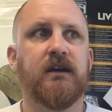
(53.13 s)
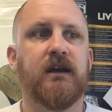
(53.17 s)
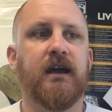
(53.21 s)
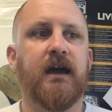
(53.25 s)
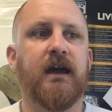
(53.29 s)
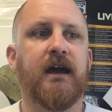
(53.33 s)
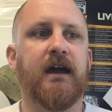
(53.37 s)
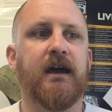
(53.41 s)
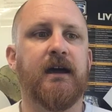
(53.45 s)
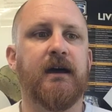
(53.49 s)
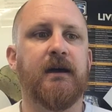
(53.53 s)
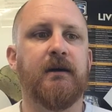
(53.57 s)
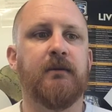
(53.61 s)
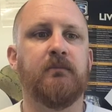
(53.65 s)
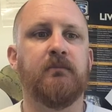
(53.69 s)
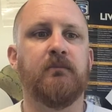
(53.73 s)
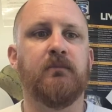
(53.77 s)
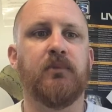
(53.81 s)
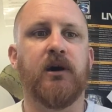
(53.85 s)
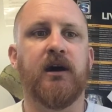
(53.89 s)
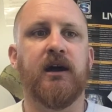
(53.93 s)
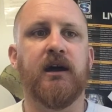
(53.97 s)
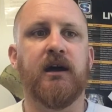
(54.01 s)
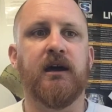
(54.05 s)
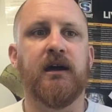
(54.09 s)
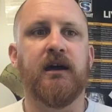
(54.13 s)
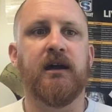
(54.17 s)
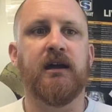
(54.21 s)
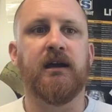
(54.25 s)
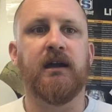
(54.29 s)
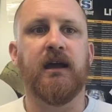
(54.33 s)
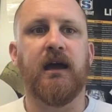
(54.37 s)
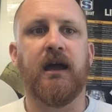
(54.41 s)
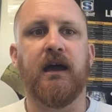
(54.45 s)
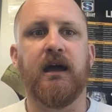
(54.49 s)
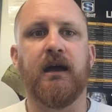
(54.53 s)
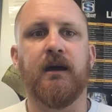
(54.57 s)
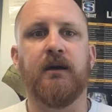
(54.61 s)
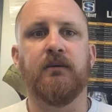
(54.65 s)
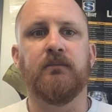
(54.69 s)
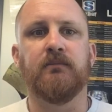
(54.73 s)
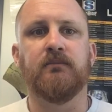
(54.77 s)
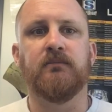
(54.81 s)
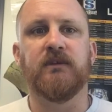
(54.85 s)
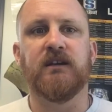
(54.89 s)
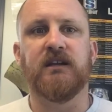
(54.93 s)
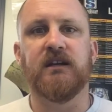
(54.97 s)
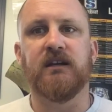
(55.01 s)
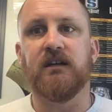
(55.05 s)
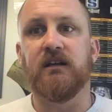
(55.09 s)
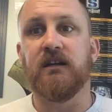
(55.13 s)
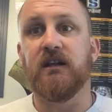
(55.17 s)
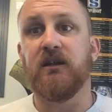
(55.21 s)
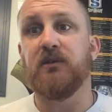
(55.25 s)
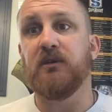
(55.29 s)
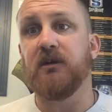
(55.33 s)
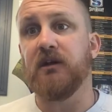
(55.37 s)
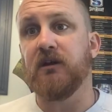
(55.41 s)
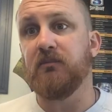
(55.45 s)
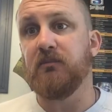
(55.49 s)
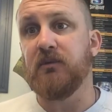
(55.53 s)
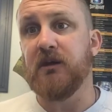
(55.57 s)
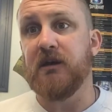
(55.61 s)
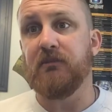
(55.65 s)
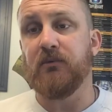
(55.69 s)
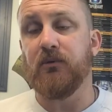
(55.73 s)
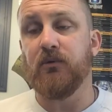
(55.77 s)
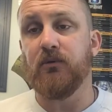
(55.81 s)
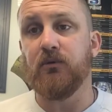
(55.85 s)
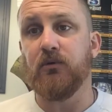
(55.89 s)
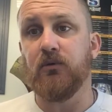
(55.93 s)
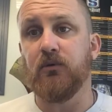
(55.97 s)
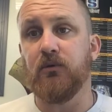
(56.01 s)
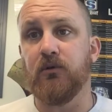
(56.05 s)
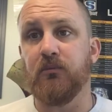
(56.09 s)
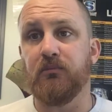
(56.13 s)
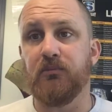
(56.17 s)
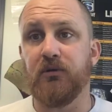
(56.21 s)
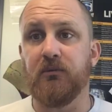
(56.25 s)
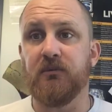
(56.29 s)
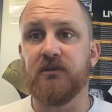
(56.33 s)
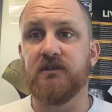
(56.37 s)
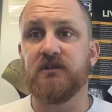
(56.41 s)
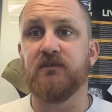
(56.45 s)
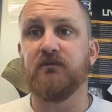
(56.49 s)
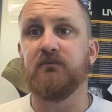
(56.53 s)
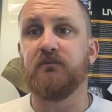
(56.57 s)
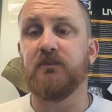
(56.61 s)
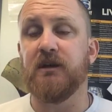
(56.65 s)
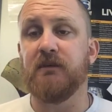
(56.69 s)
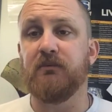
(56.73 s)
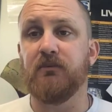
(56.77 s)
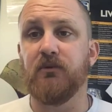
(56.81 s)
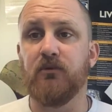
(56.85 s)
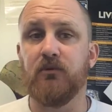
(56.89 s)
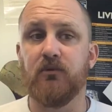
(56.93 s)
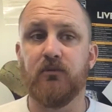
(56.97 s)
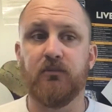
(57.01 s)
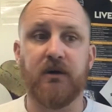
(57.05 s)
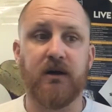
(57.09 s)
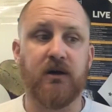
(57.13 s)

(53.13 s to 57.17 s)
by Neolithic people or primitive people,